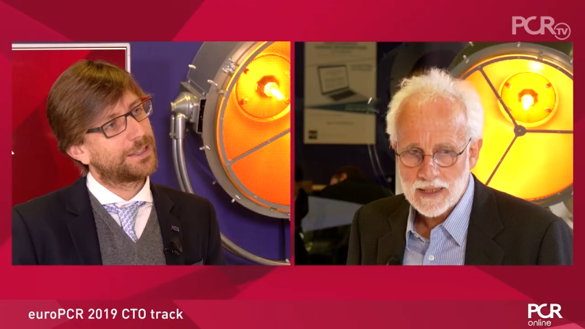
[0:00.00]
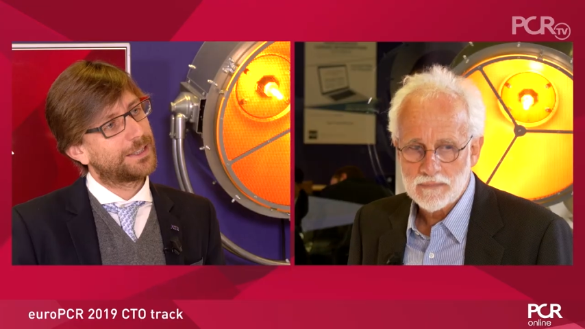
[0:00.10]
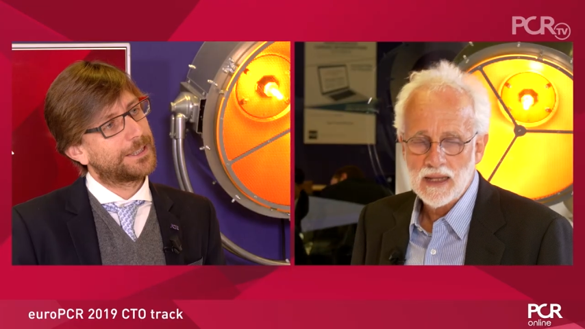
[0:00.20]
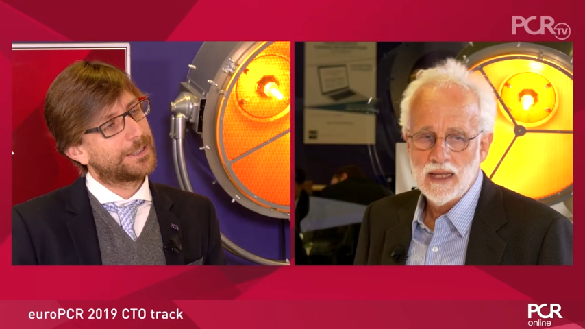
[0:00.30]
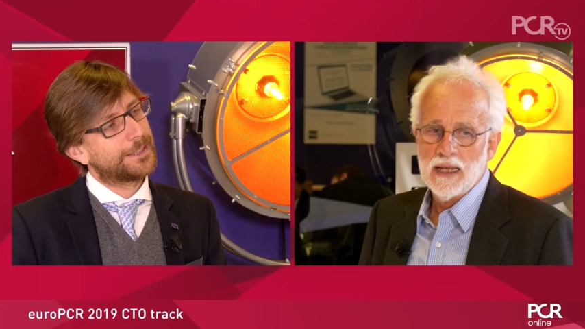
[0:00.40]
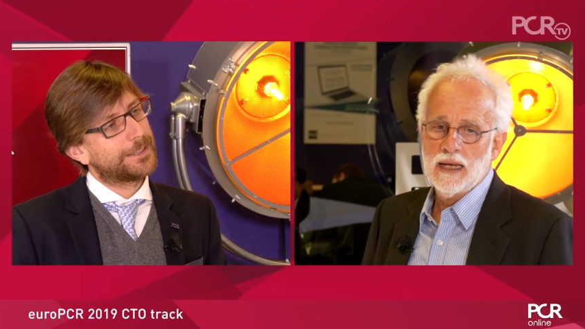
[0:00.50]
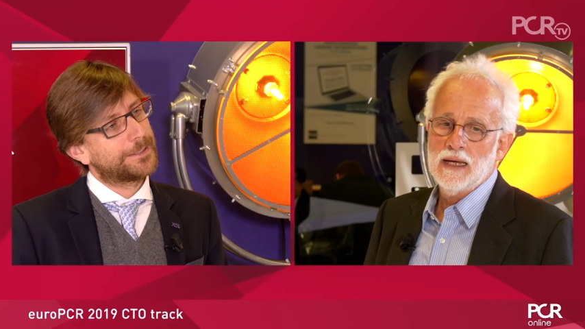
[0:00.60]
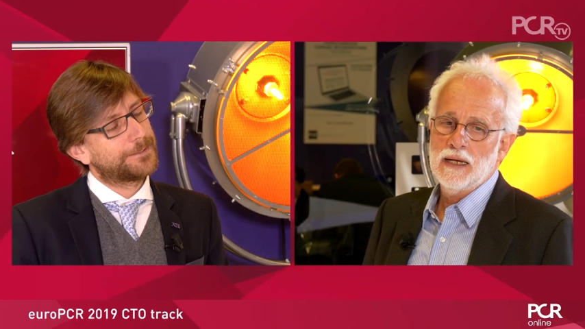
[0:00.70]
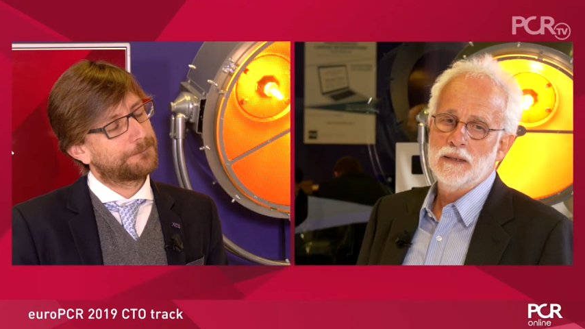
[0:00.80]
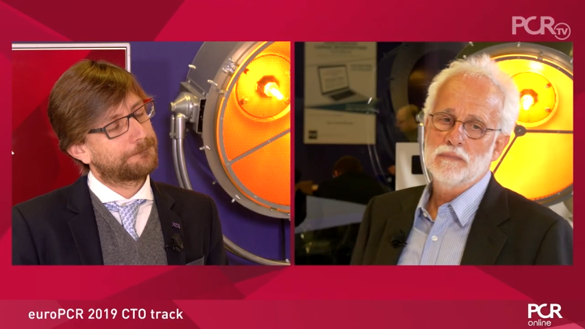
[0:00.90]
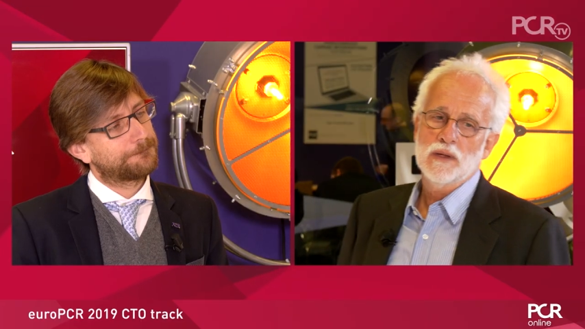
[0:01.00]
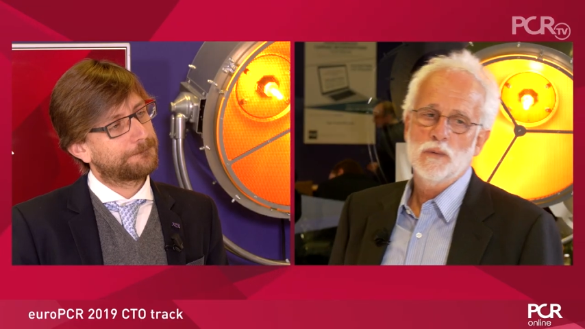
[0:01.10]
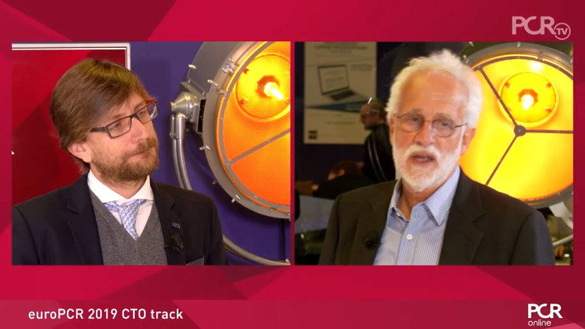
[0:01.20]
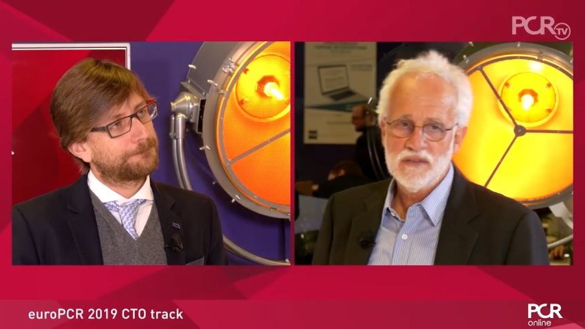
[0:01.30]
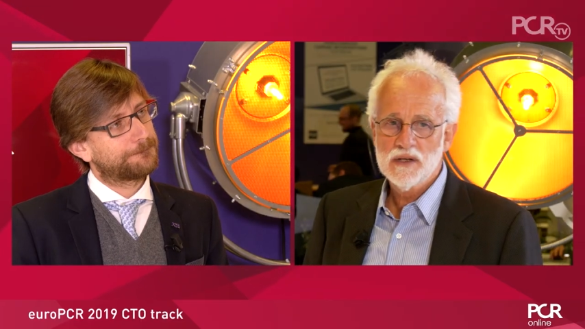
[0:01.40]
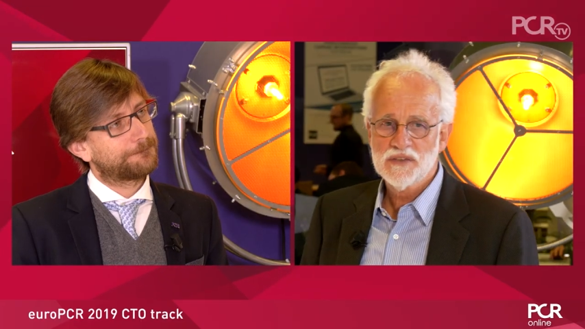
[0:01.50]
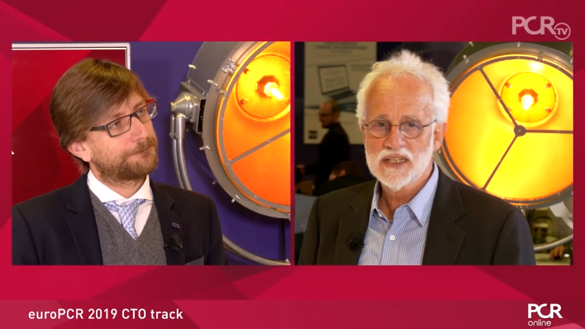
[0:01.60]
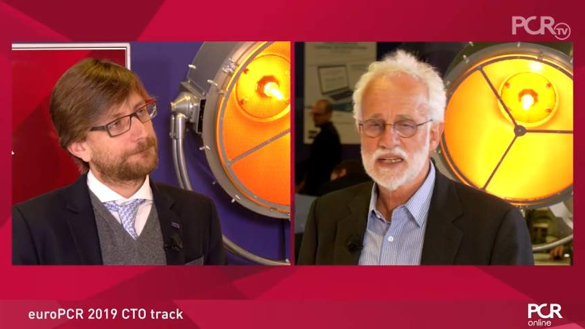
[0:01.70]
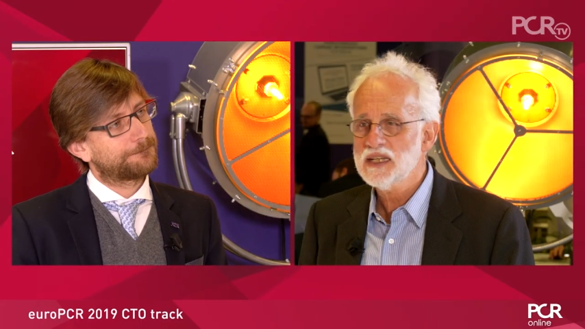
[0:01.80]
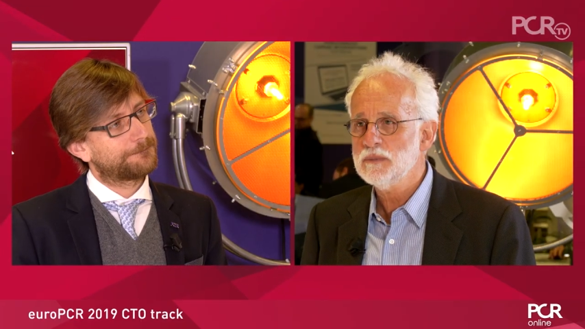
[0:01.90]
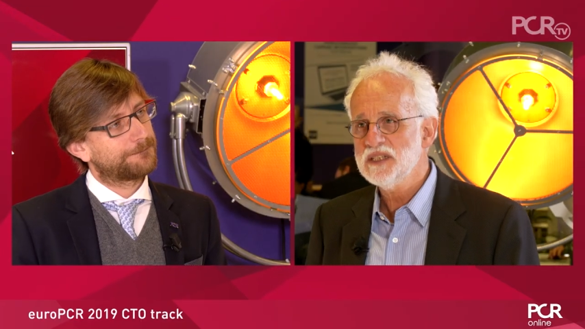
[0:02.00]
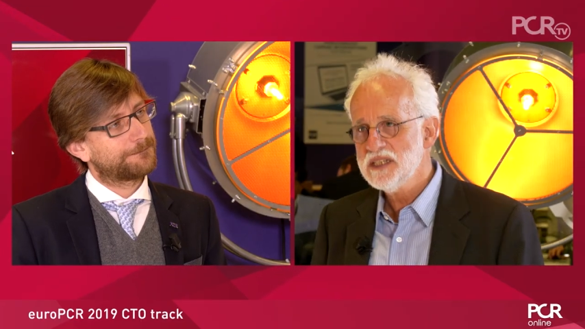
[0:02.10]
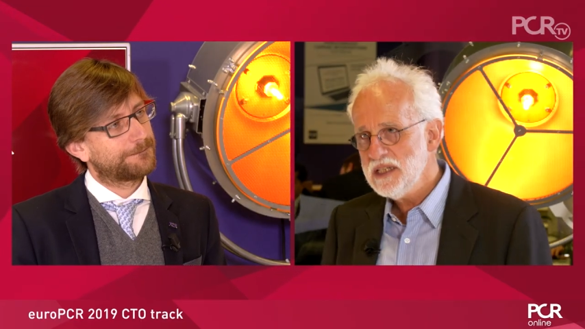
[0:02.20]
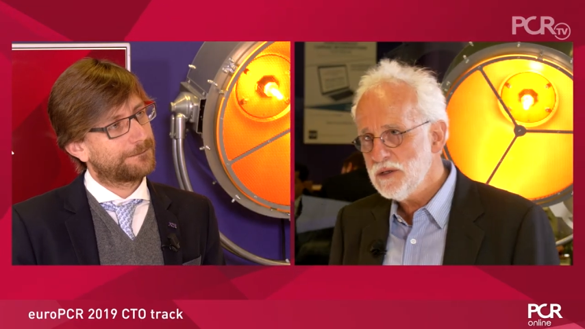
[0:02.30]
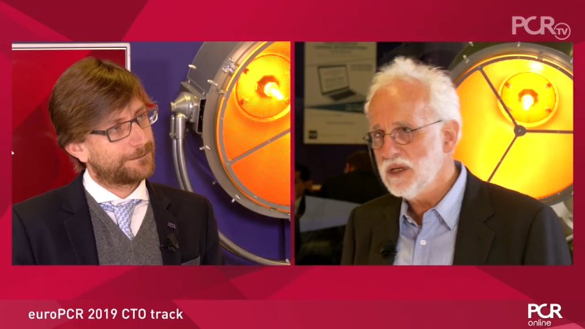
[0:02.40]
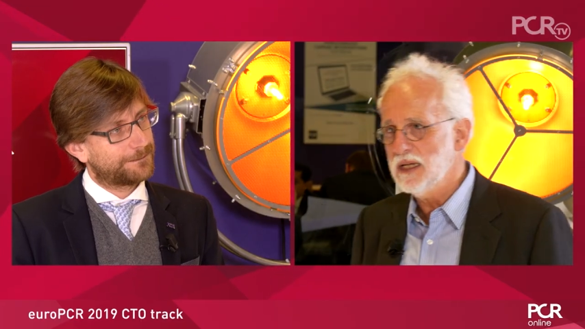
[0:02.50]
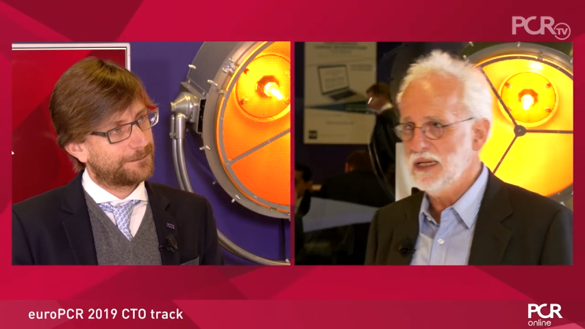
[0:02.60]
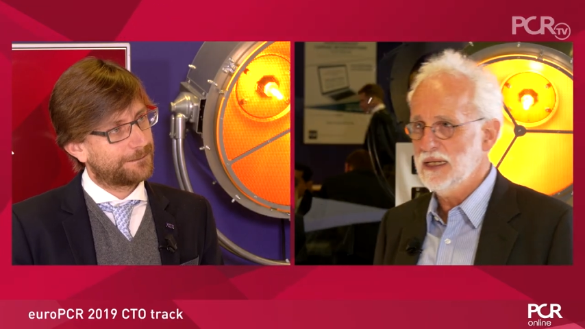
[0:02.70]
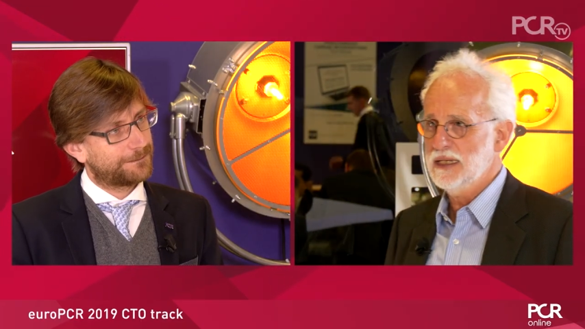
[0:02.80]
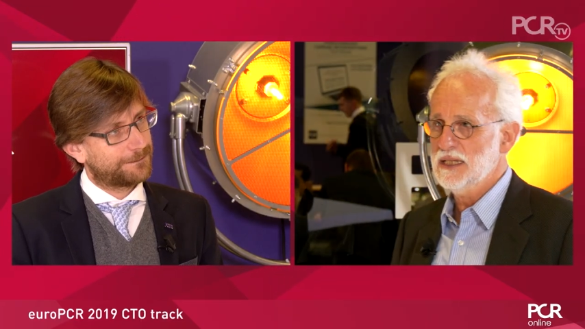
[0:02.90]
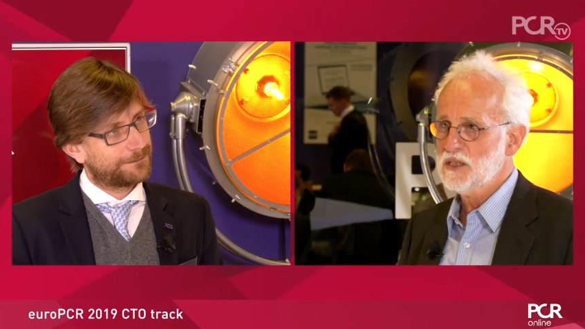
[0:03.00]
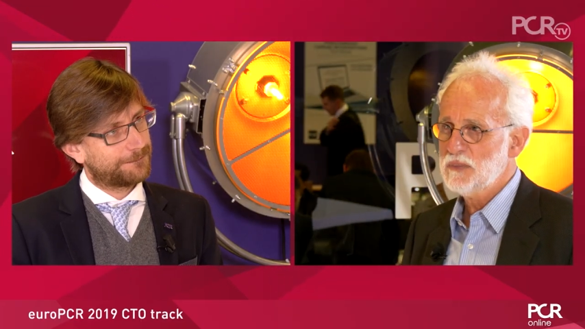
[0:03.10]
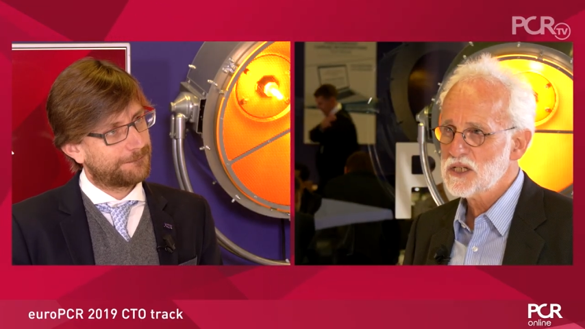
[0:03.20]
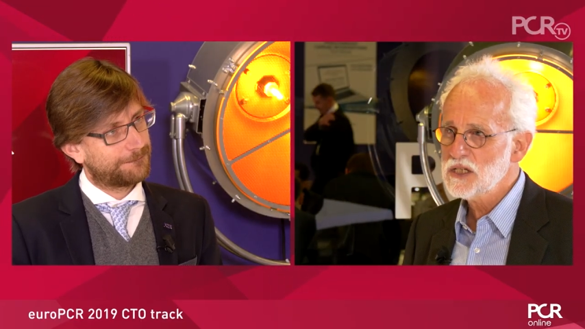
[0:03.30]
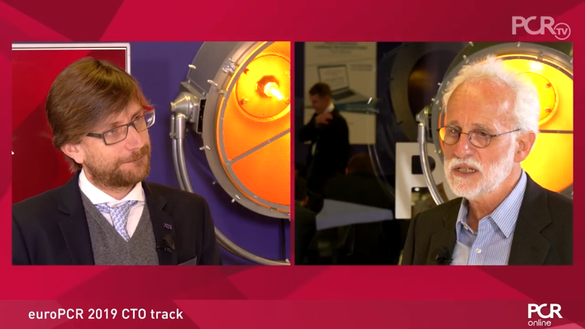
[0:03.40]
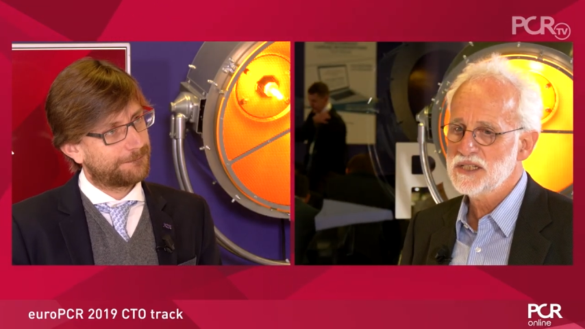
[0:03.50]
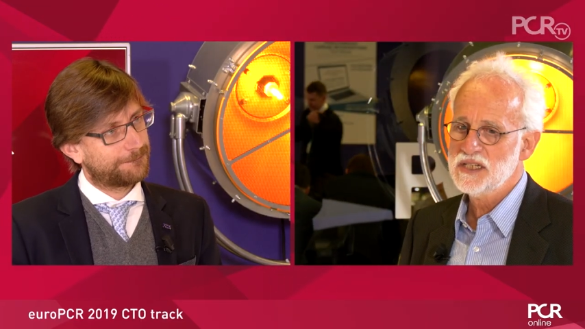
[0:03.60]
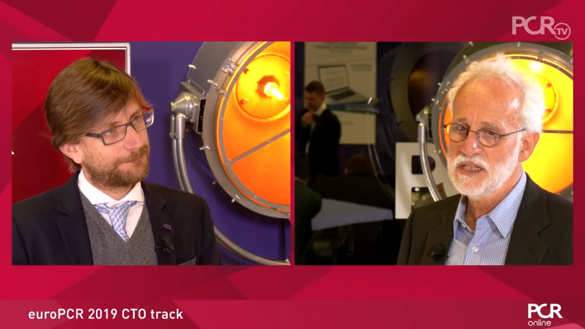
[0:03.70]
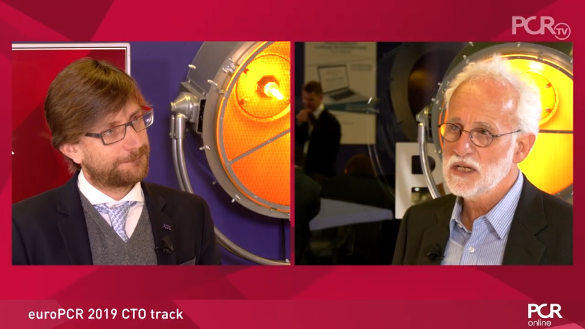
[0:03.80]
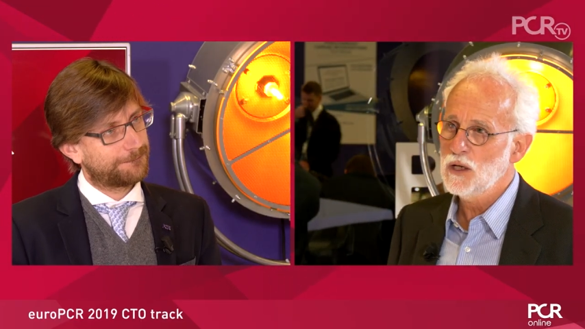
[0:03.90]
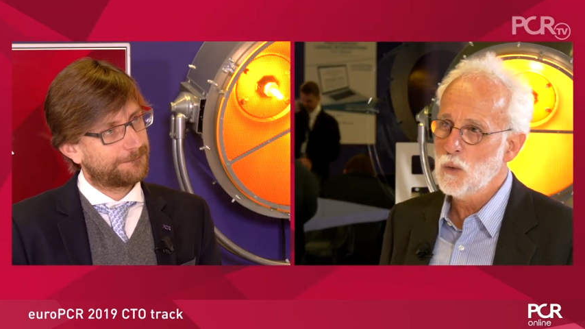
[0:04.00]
Speaker 1: Yeah. Uh, we have now fantastic material, uh, special CTO